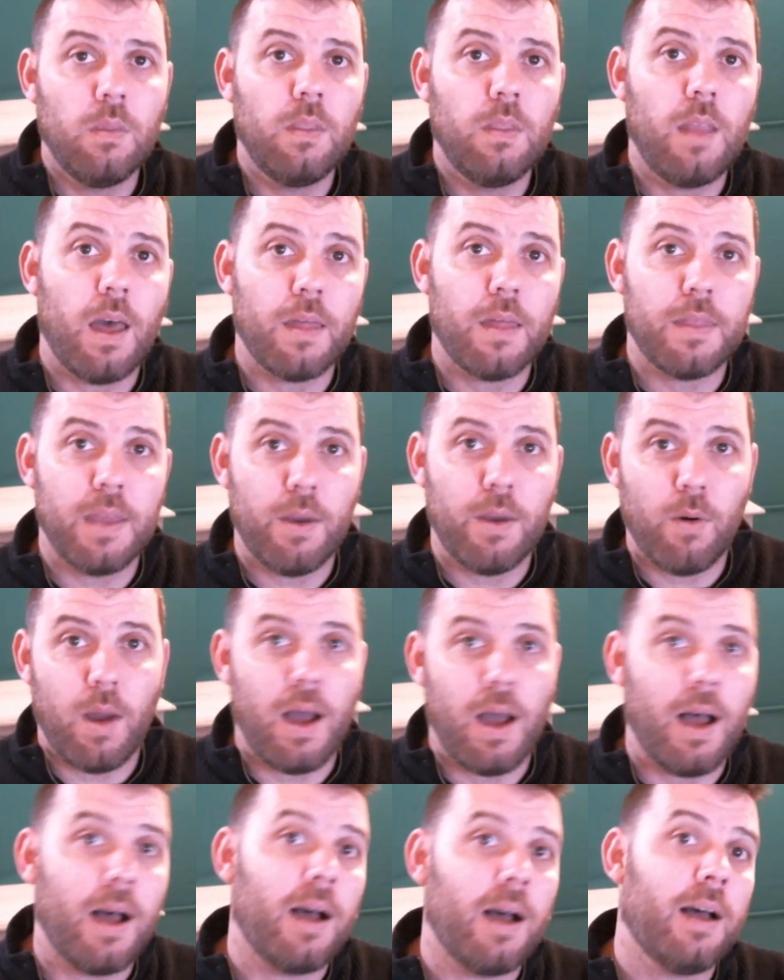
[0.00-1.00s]
Now, there
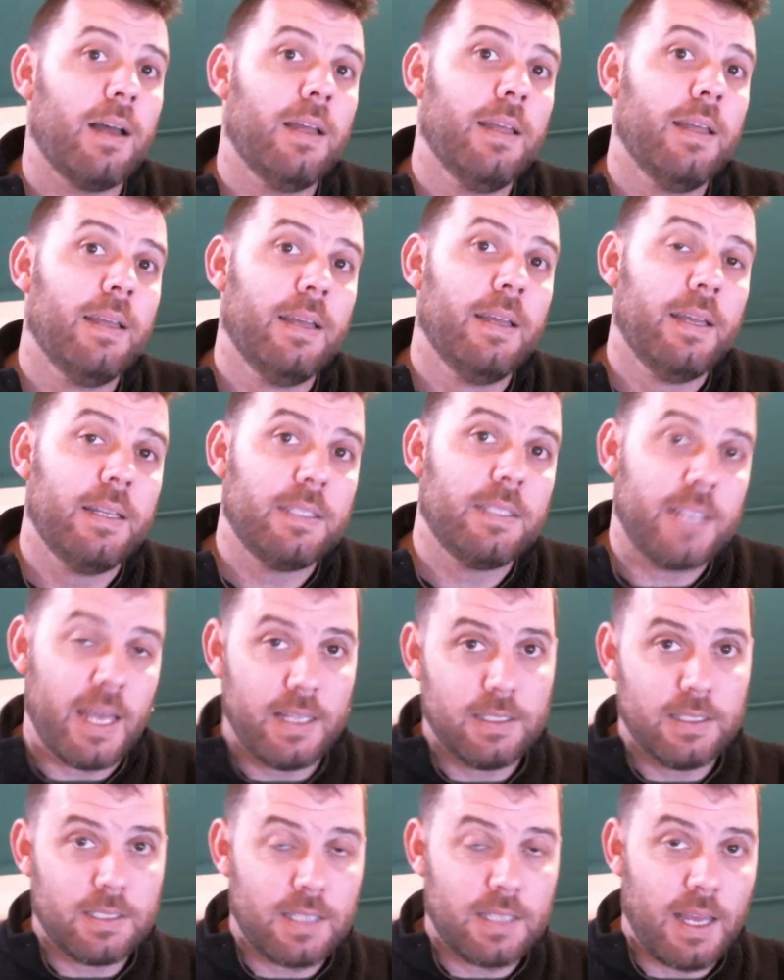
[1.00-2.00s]
are
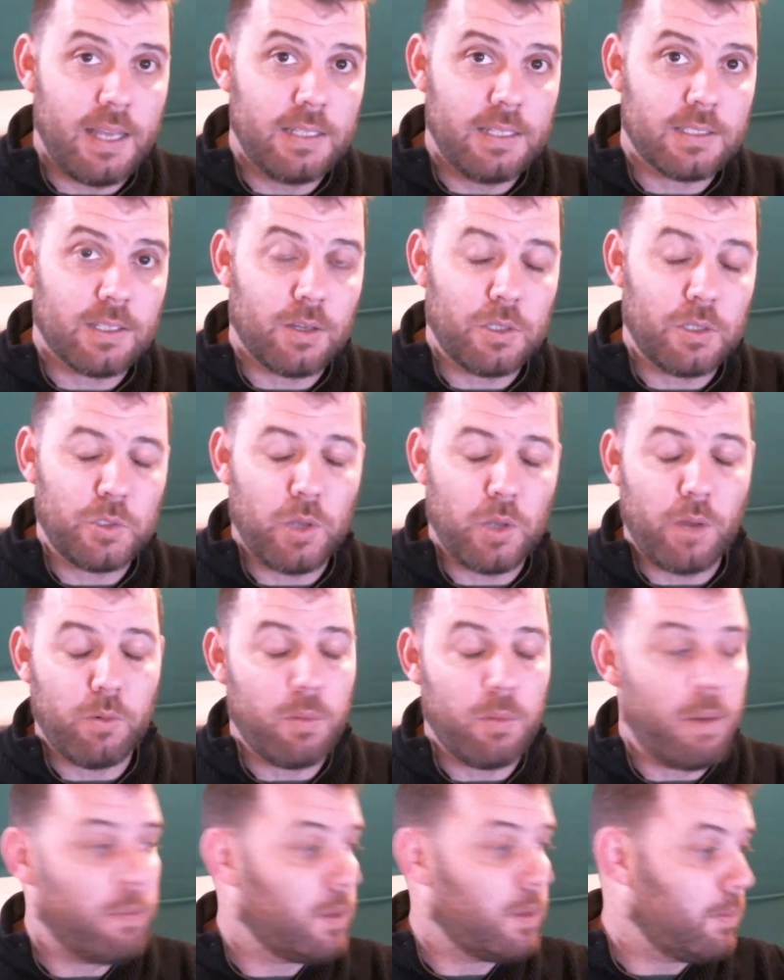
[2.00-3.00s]
10 states, and I try and
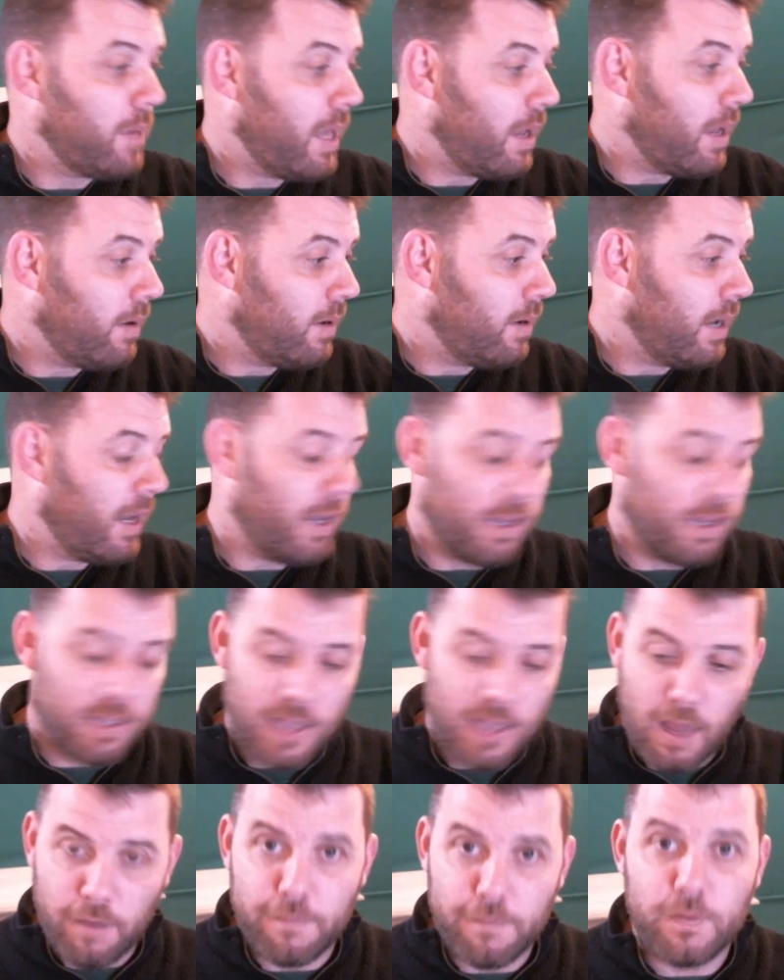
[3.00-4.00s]
remember them now,
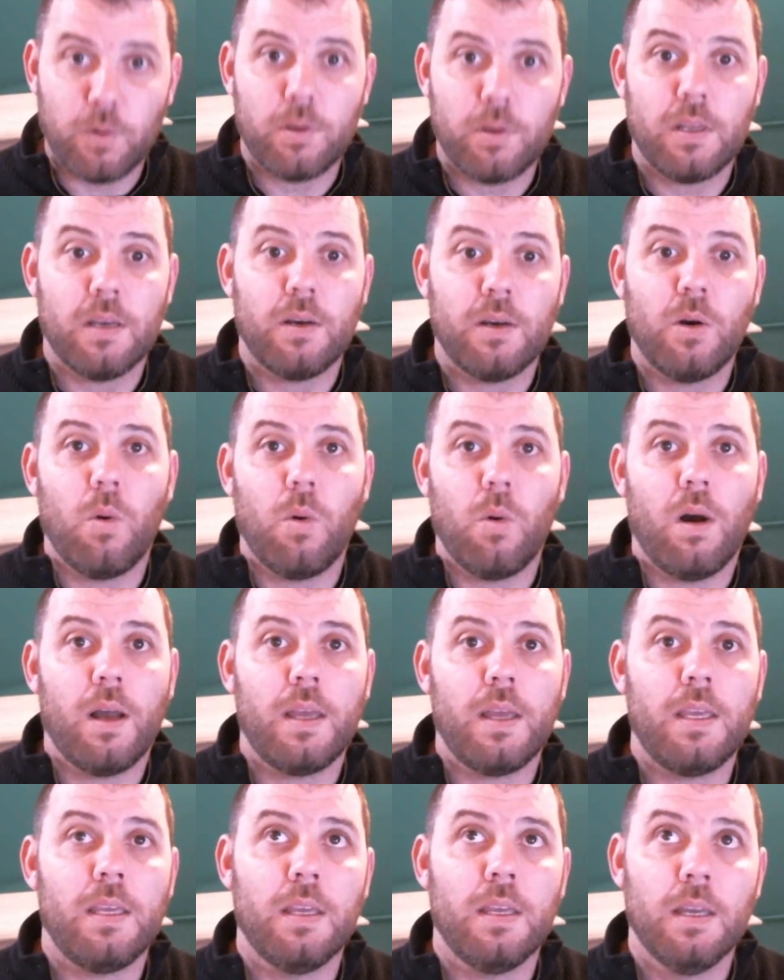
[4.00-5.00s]
California,
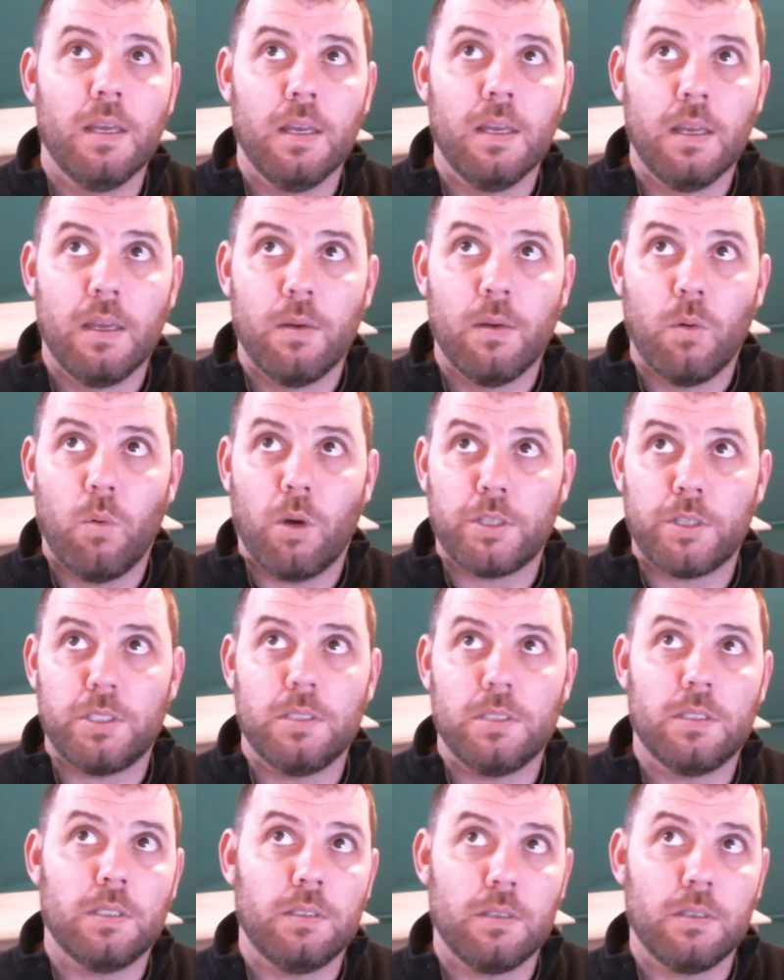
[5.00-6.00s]
Hawaii,
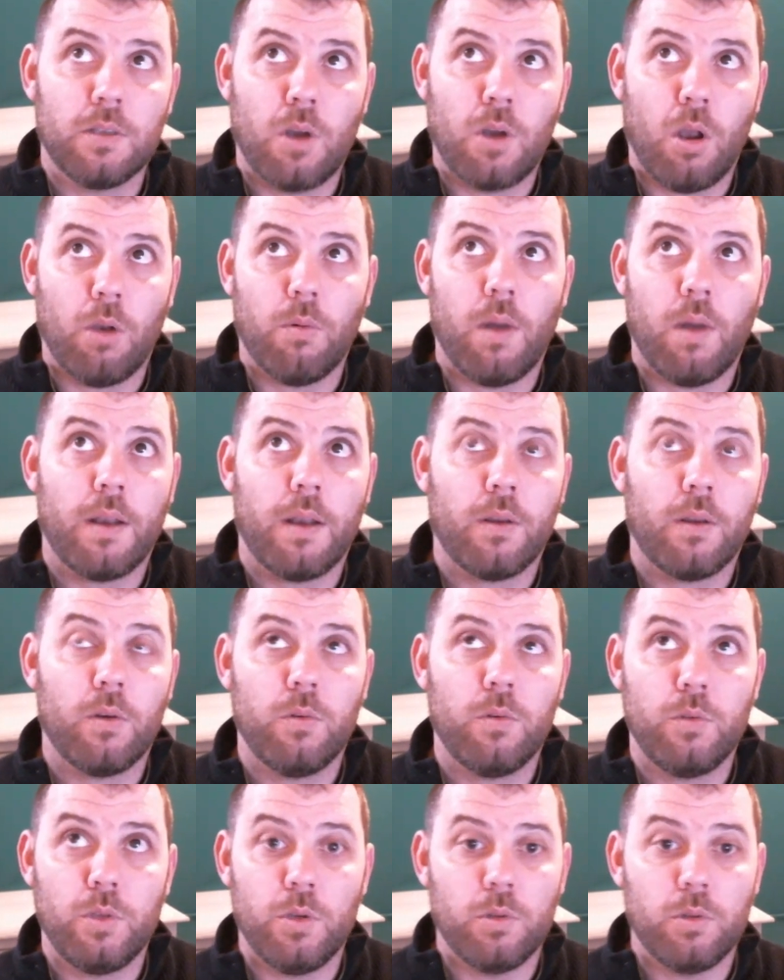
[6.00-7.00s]
Washington, Colorado,
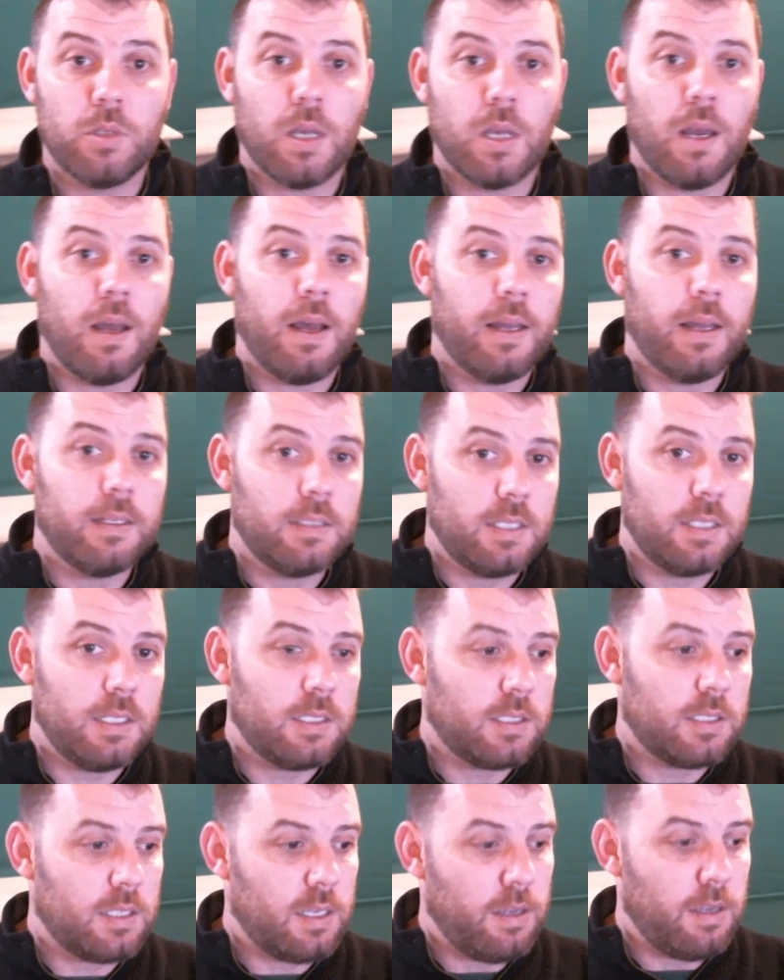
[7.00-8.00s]
Utah,
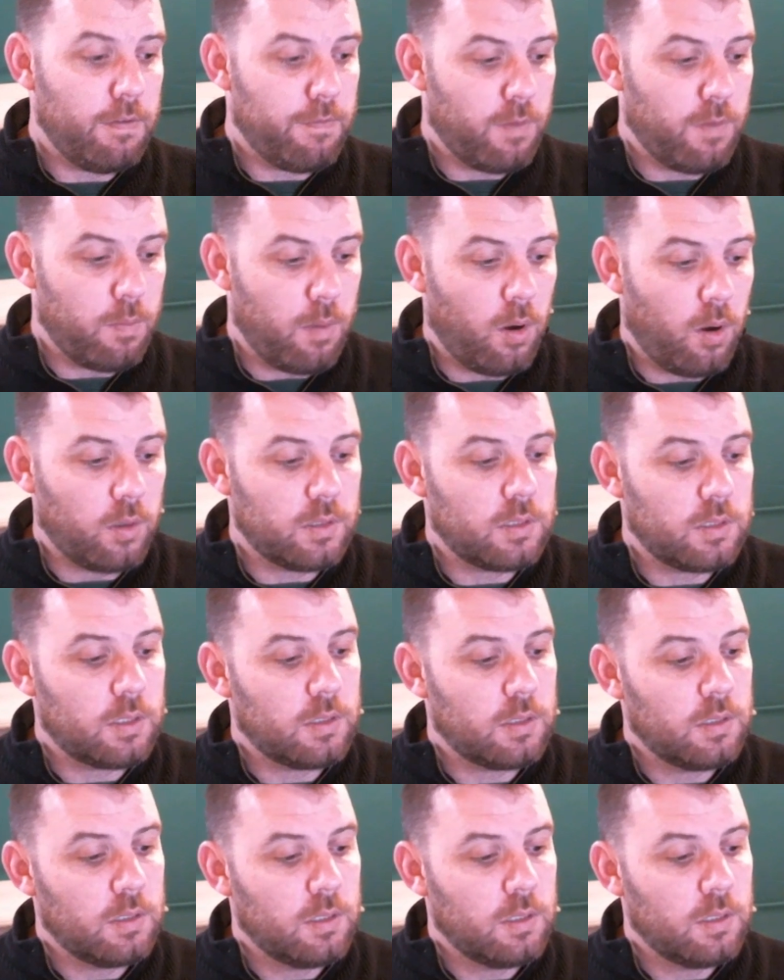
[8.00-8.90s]
DC, Vermont,